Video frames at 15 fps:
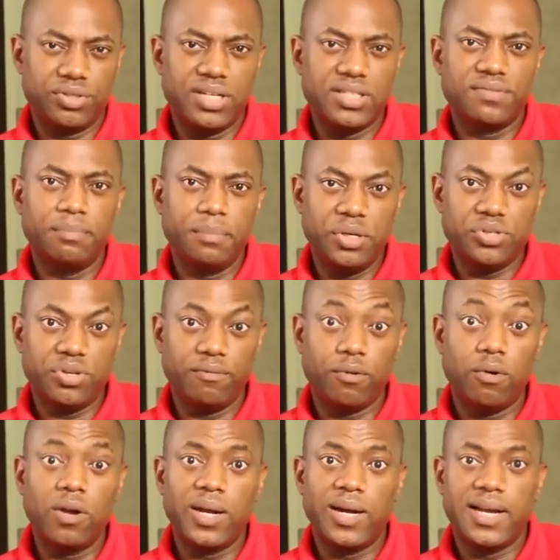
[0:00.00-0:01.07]
transformation
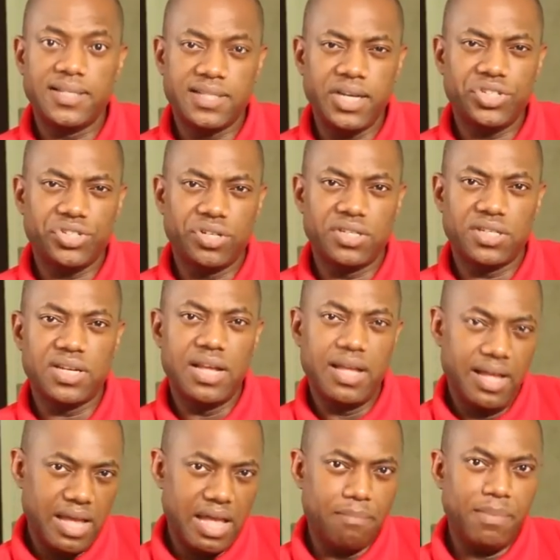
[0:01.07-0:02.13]
for organizations
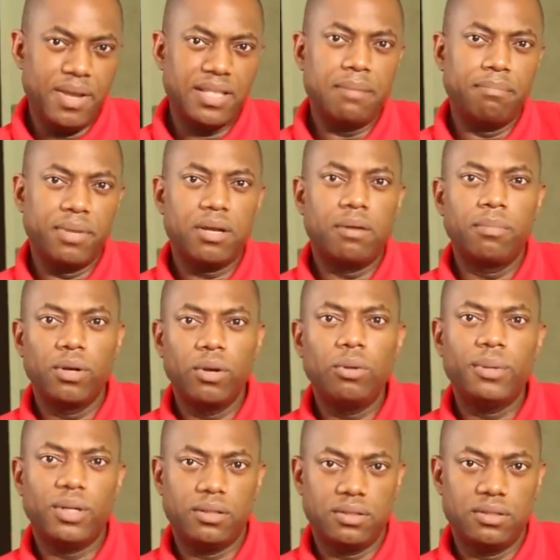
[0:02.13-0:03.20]
and make them become
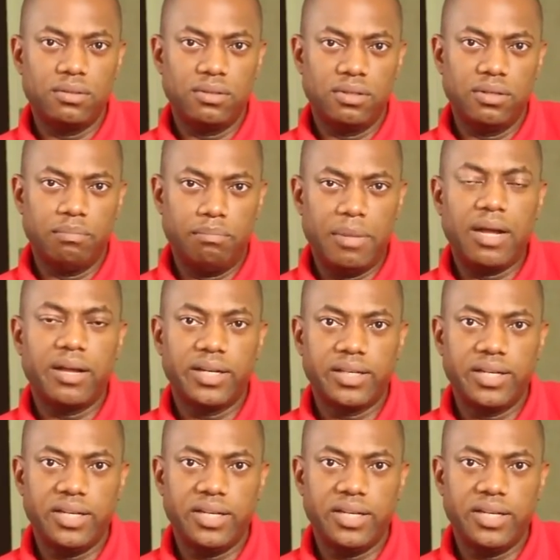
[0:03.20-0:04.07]
global market